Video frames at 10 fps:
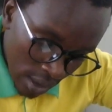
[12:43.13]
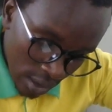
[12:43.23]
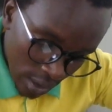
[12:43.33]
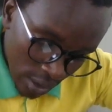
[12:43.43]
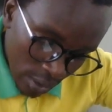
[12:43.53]

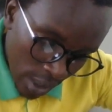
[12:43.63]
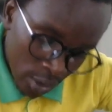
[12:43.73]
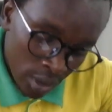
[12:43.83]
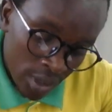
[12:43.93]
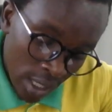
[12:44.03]
so
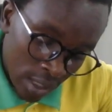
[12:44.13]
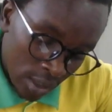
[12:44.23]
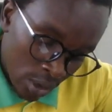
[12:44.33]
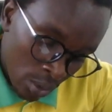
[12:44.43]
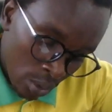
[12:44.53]

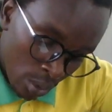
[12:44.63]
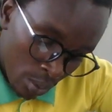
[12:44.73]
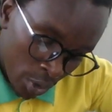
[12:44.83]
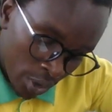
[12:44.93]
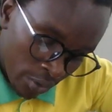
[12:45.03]
that you
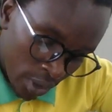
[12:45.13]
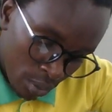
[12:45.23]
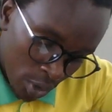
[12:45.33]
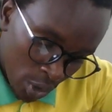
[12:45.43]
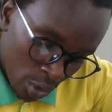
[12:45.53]
motivate
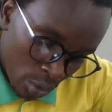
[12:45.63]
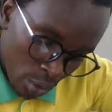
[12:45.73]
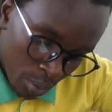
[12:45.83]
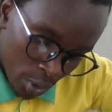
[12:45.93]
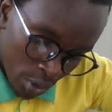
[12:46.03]
me
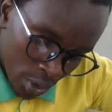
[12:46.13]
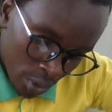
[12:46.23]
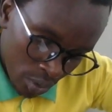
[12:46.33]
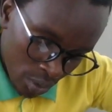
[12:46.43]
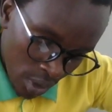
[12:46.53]
to
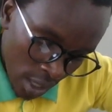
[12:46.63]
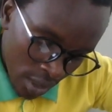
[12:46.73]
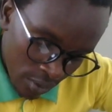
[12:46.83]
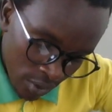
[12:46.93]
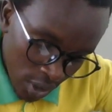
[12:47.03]
produce other